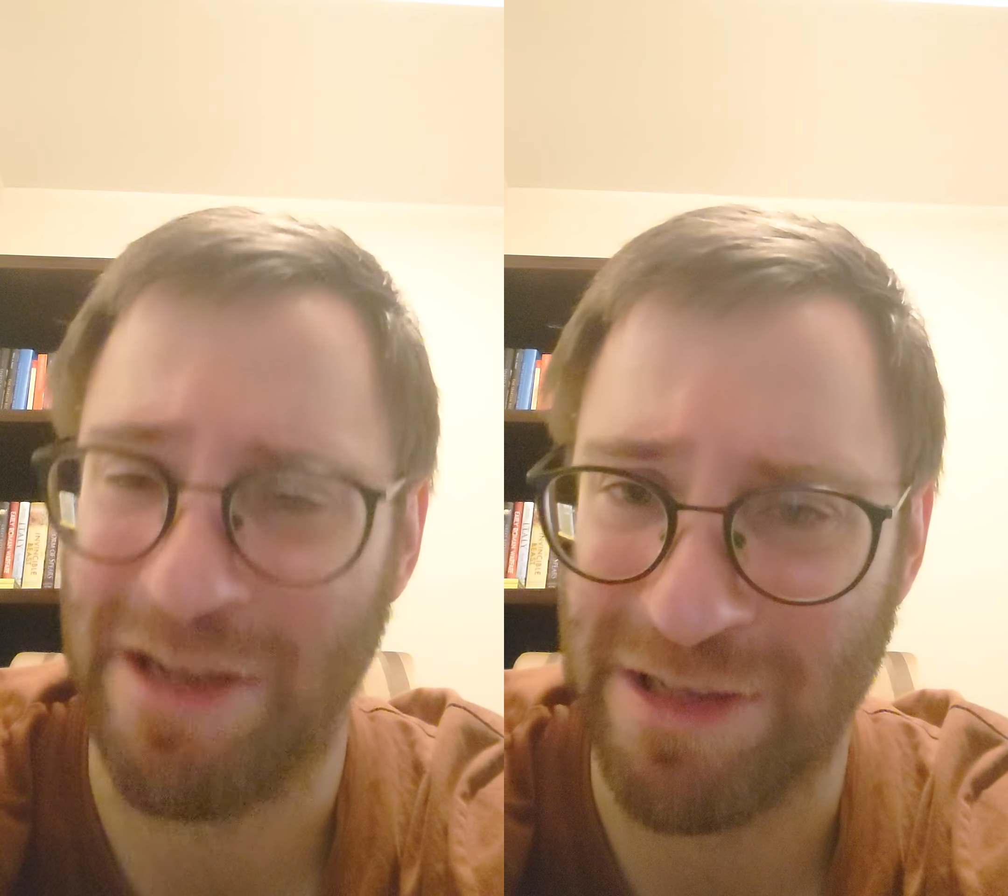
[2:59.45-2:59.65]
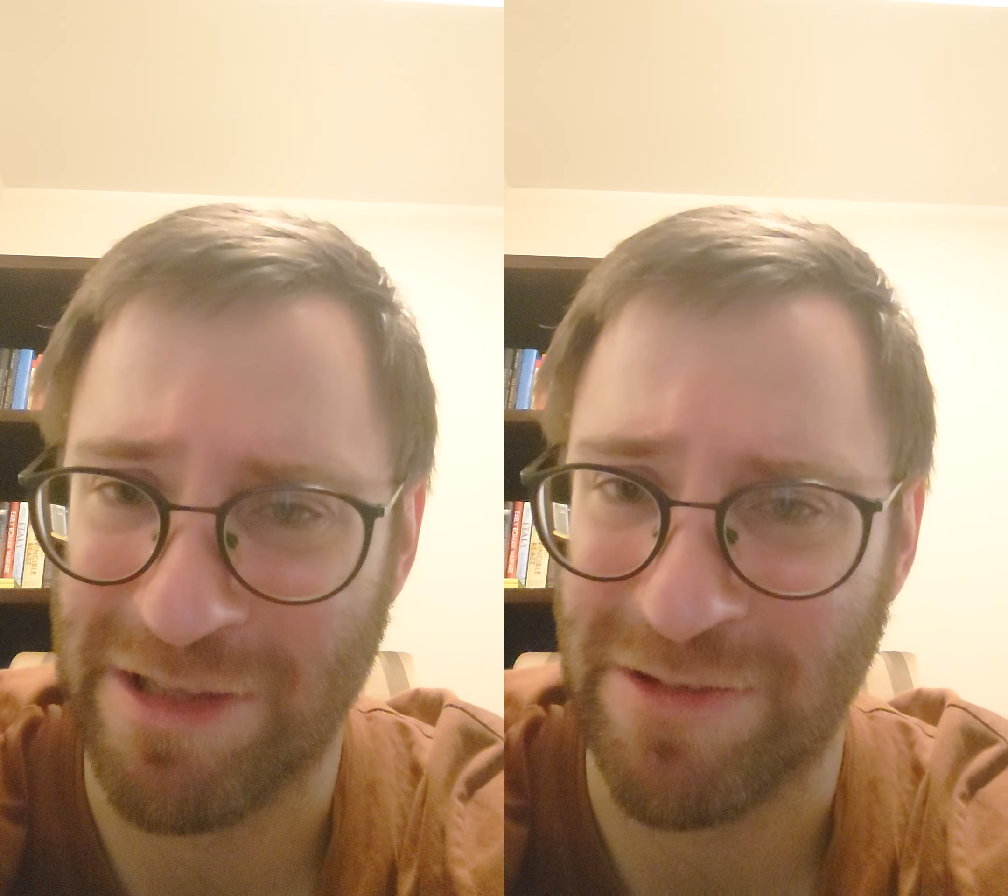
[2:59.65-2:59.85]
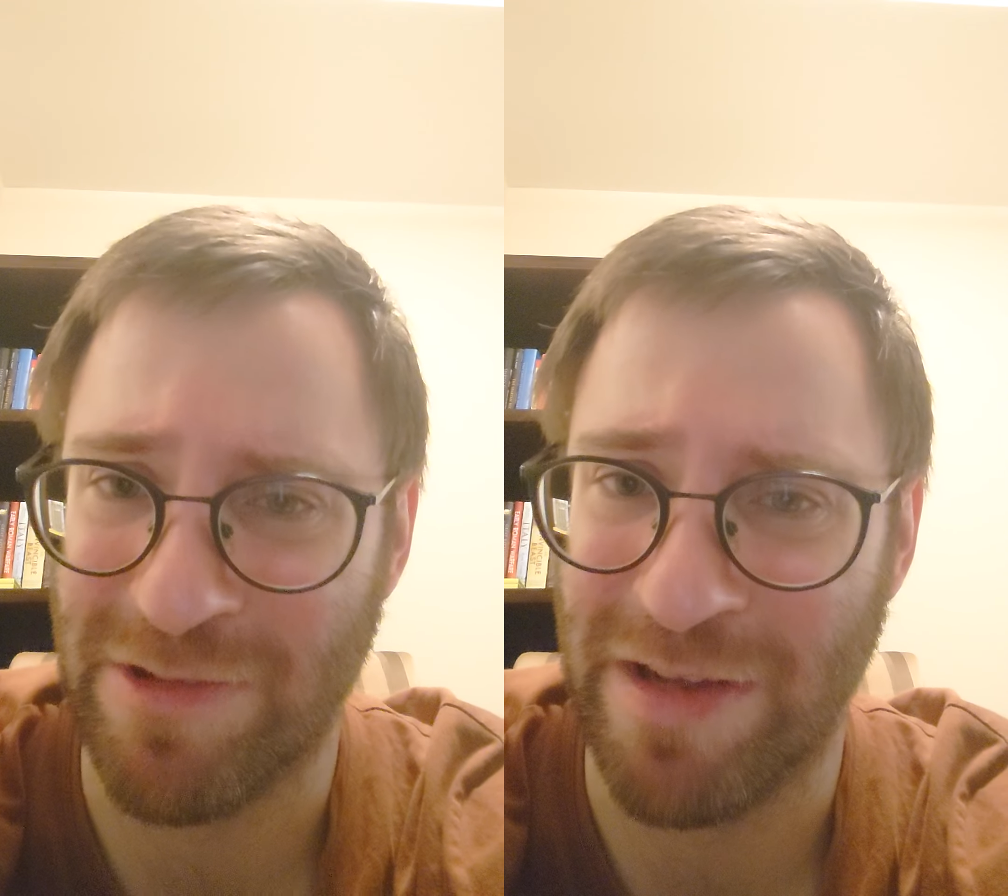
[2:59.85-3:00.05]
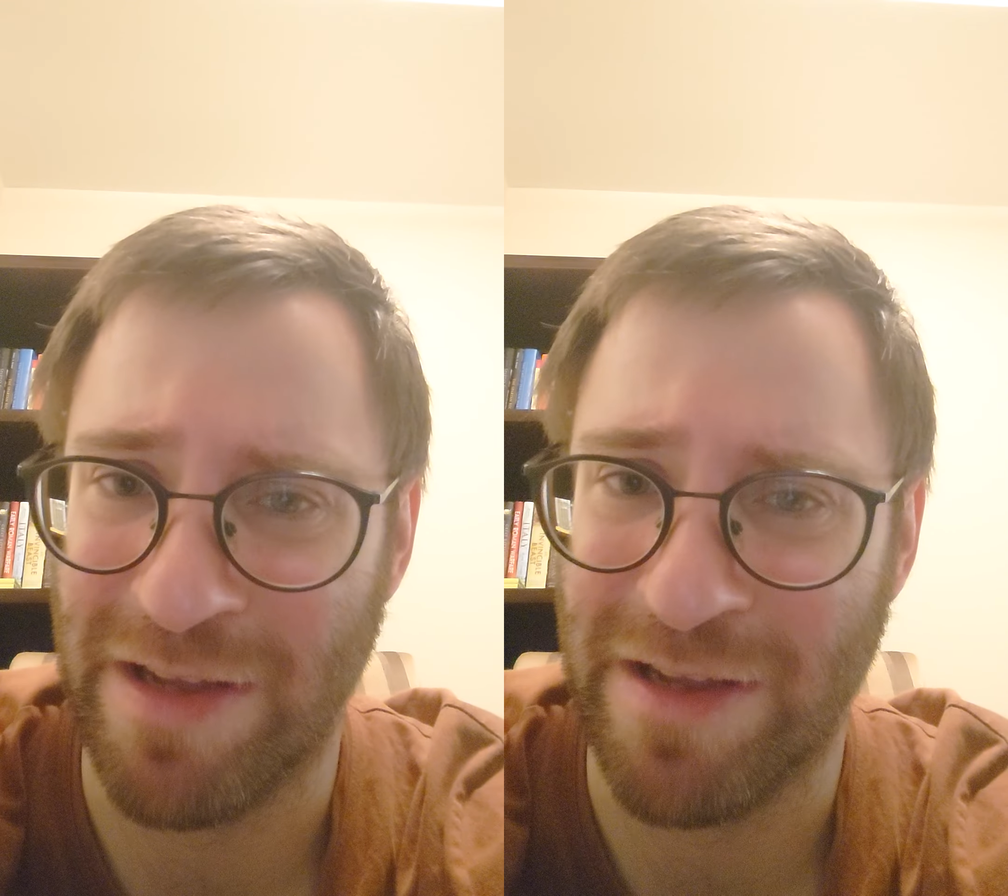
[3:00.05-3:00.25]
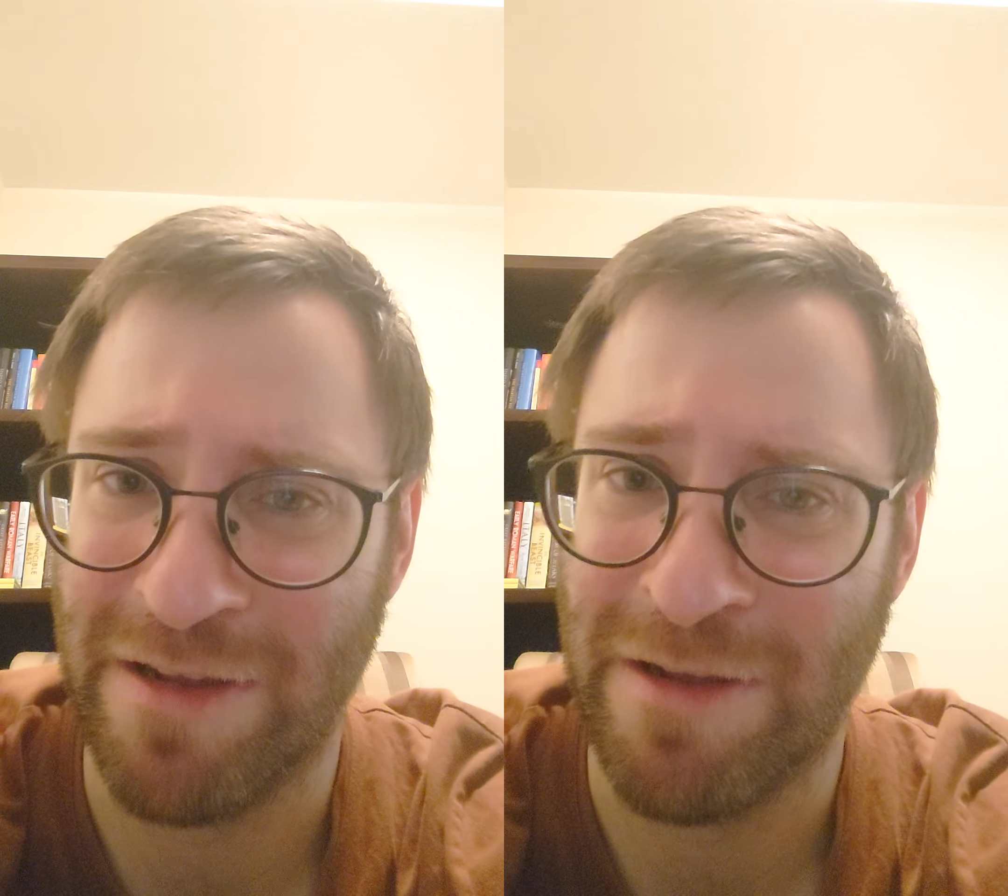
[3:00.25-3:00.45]

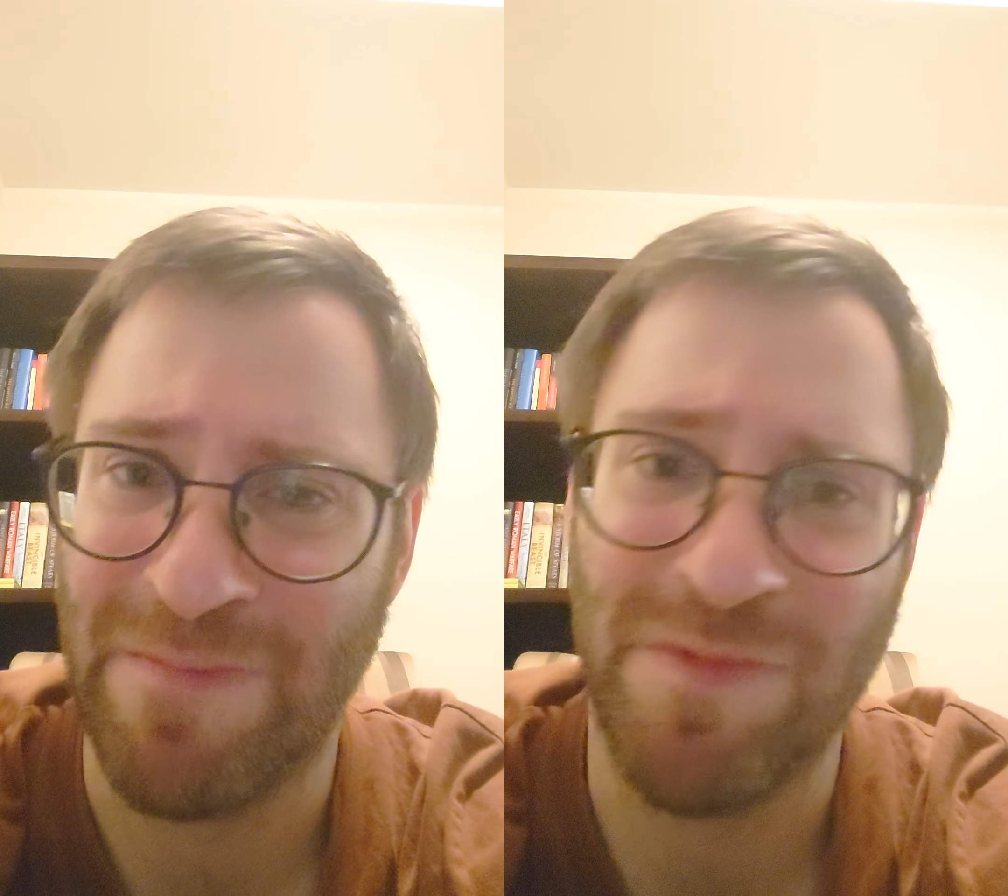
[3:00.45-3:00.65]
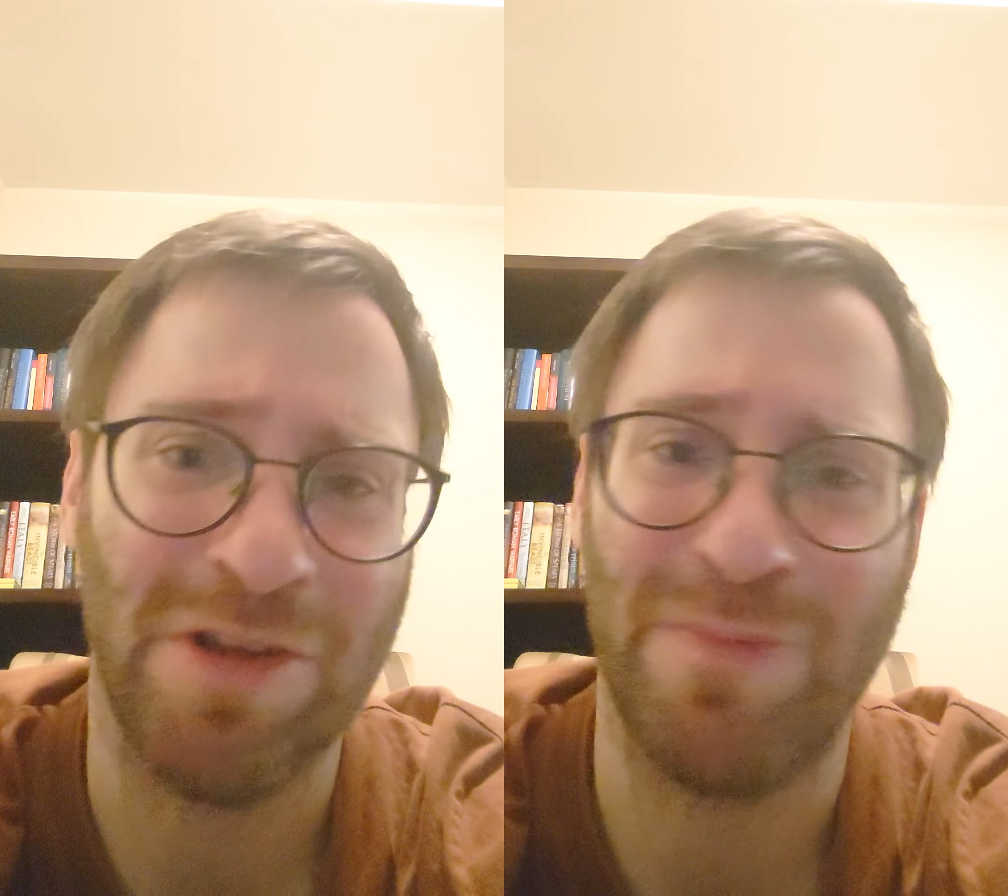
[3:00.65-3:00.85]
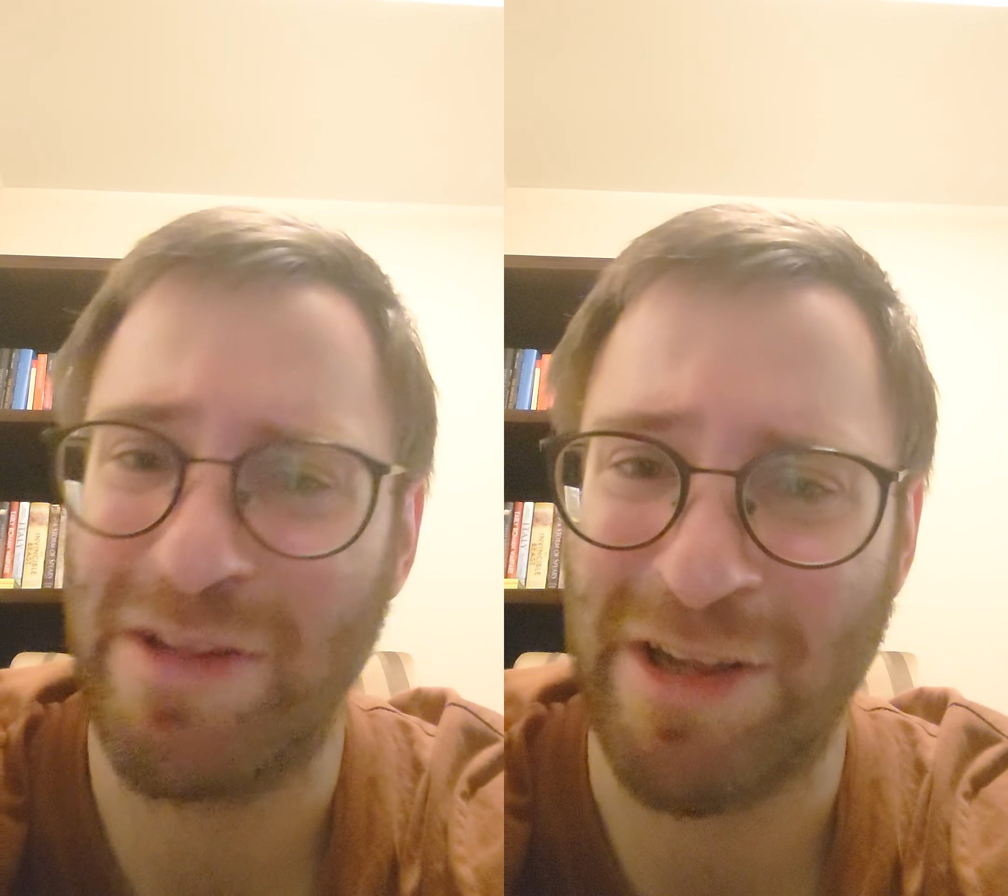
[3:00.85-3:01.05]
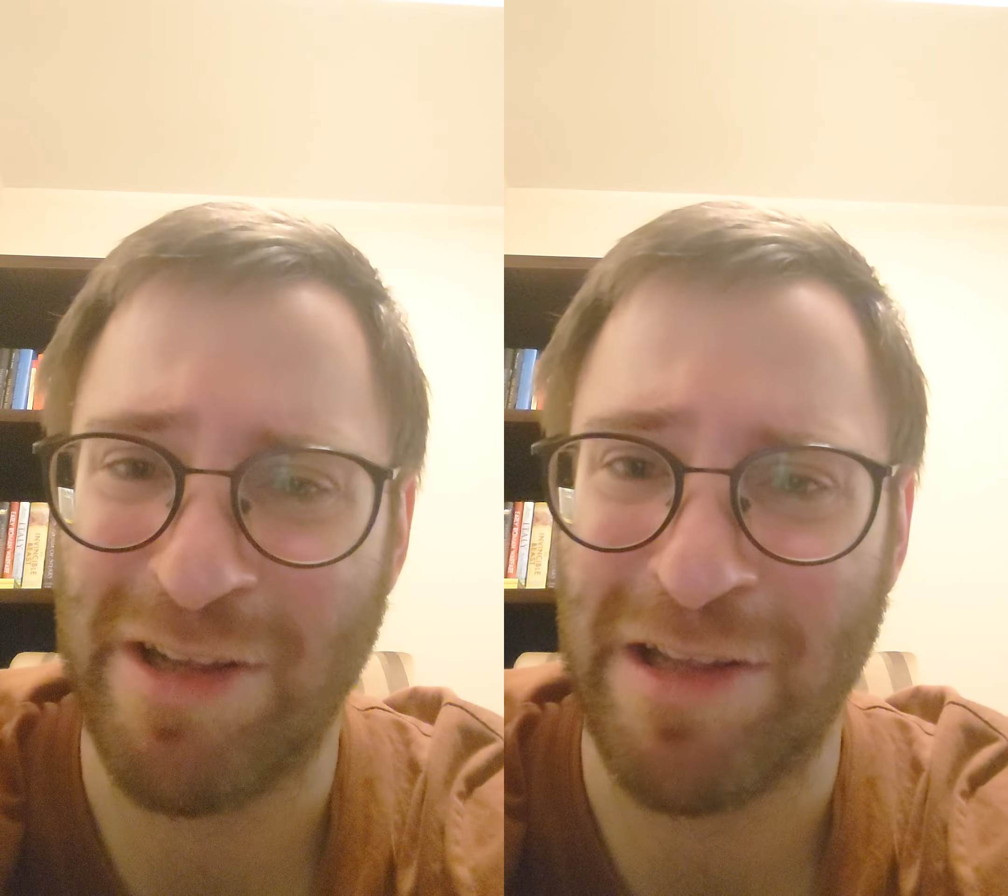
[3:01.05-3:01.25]
yesterday, not better